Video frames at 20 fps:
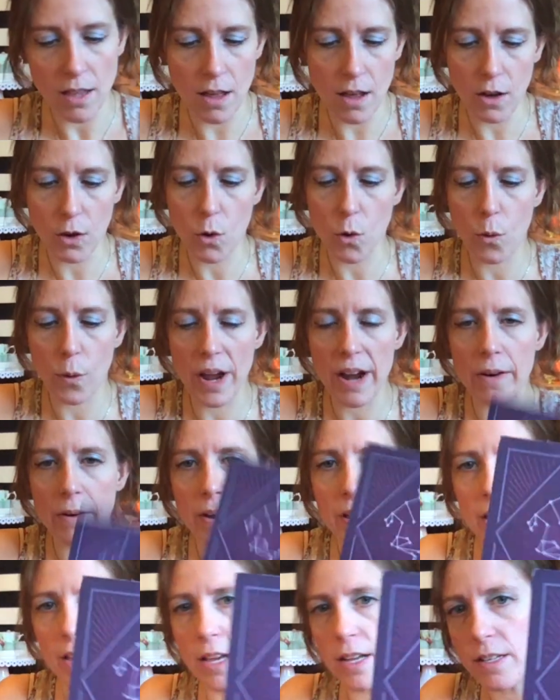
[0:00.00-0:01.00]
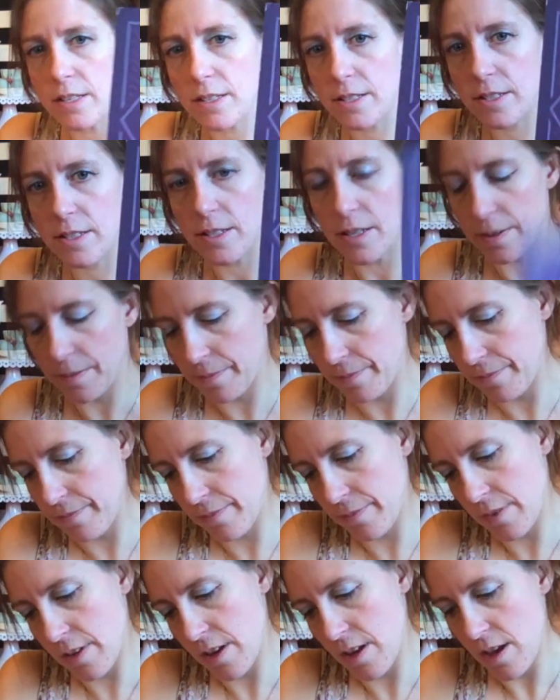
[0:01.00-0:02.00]
Aquarius,
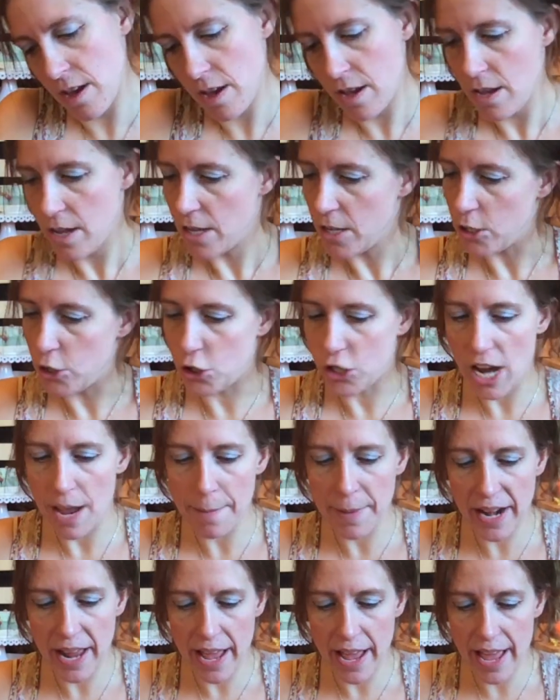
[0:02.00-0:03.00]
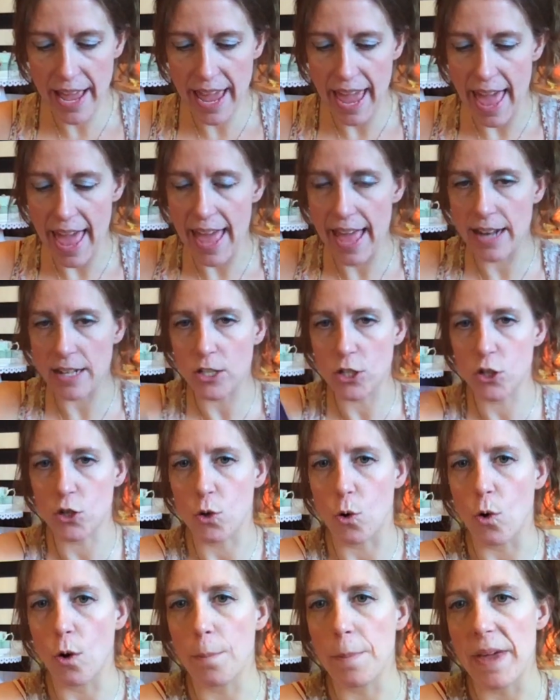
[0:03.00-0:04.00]
Gemini, and
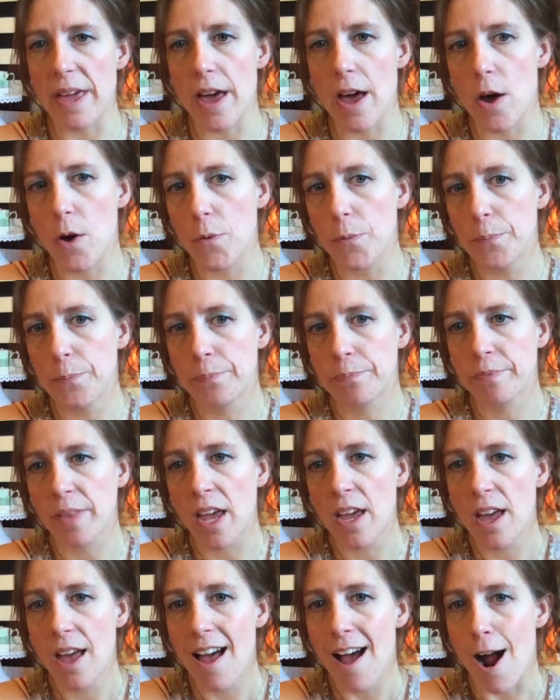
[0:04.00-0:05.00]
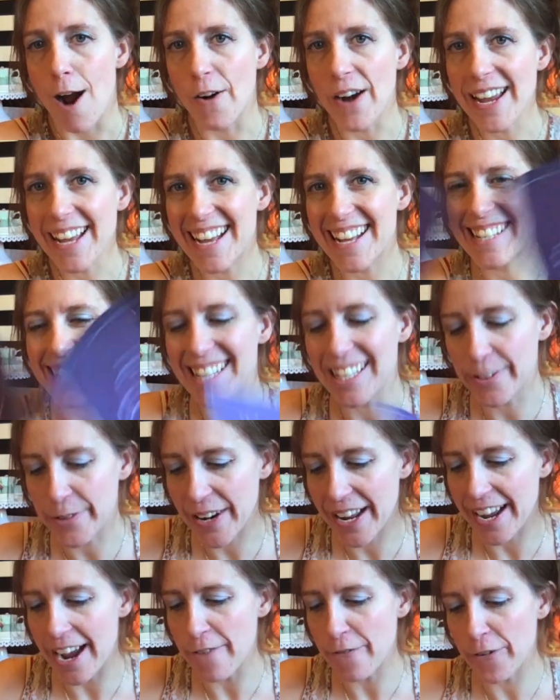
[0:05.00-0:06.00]
Scorpio. All right, guys, that's
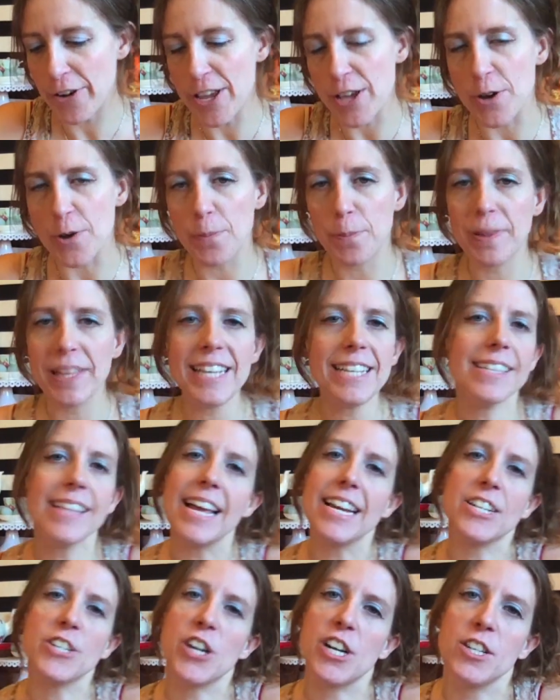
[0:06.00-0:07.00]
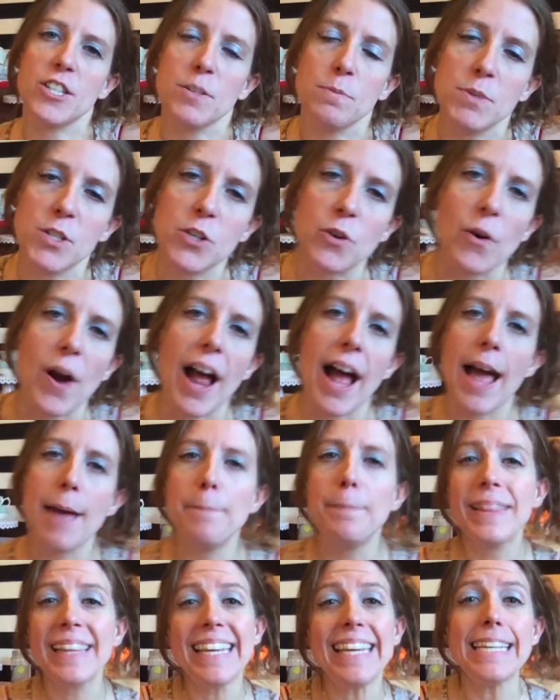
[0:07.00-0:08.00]
what I got for you. Please like, share,
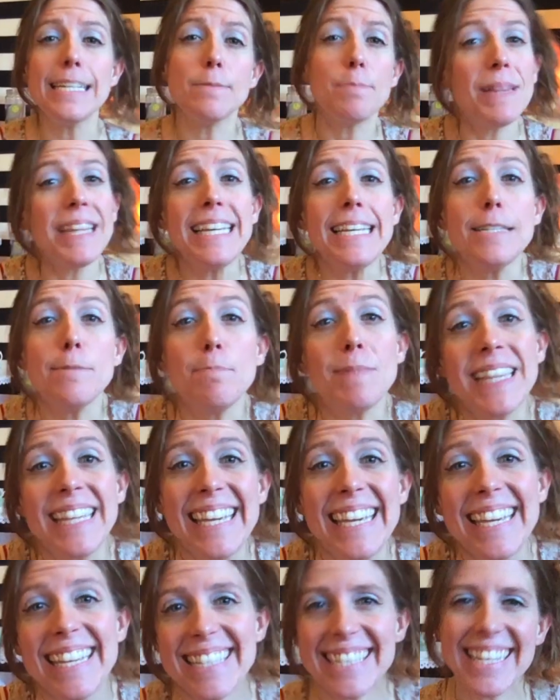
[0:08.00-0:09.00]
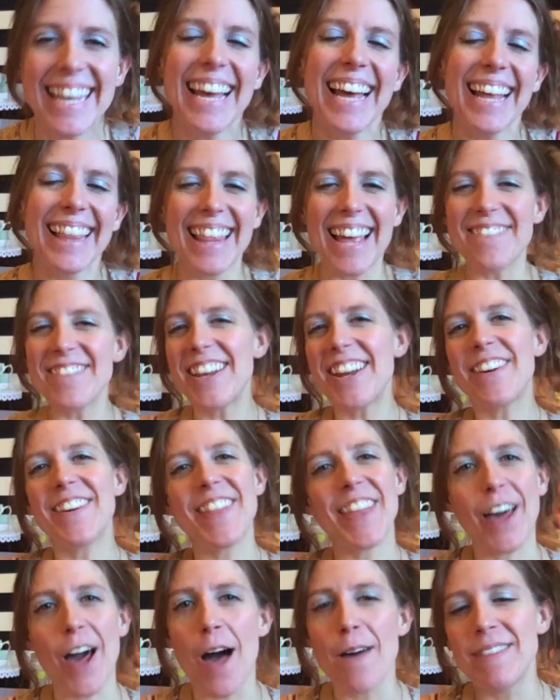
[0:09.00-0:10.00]
subscribe. Please, please, please. Let me know
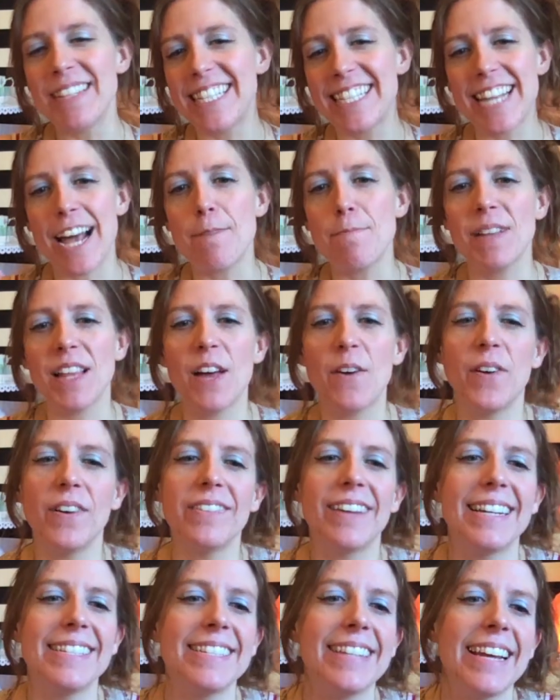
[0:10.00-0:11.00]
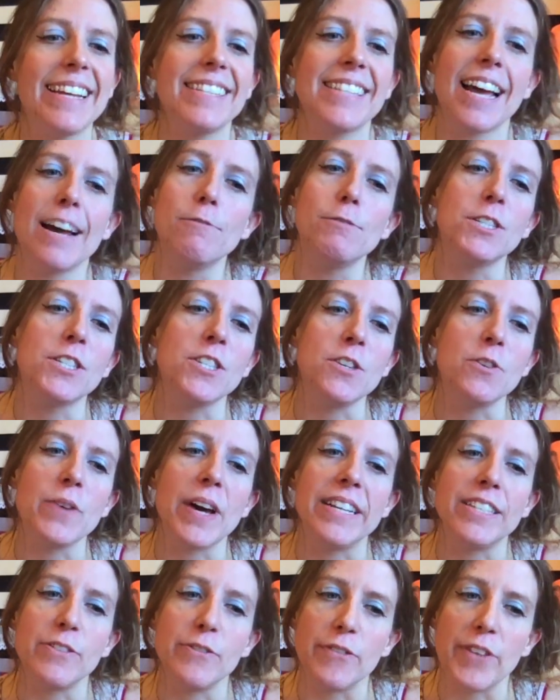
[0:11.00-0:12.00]
in the comments down below what resonates. I will see you
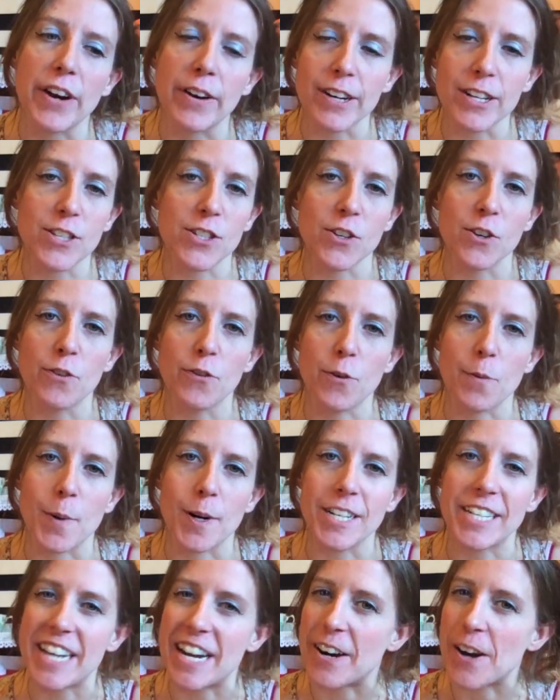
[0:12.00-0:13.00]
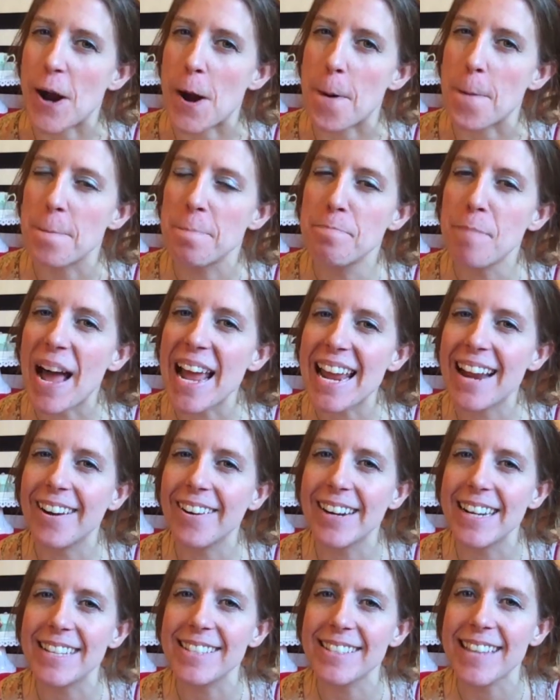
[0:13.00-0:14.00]
guys very soon for more tarot. Bye,
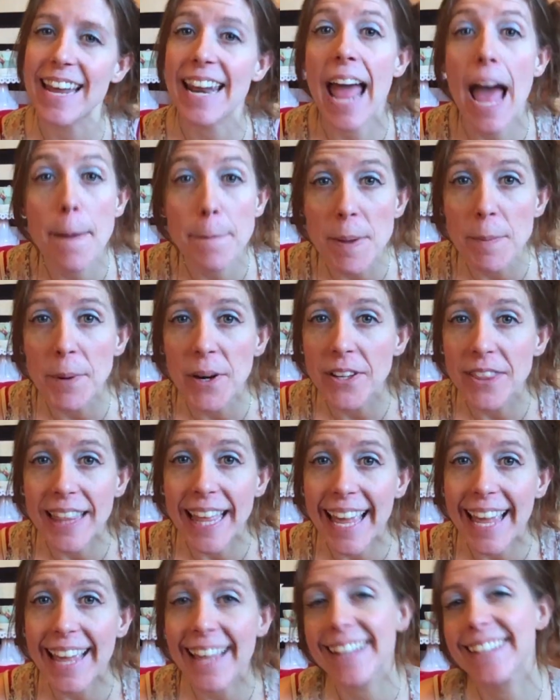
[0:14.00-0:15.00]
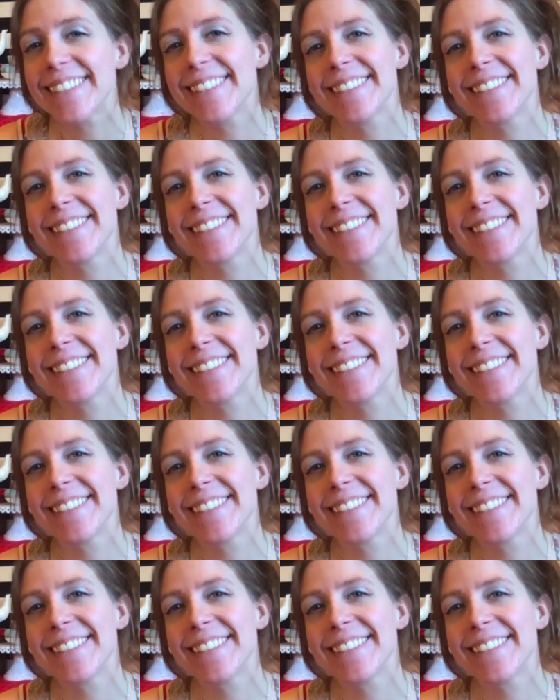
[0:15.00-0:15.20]
Aries, and happy birthday.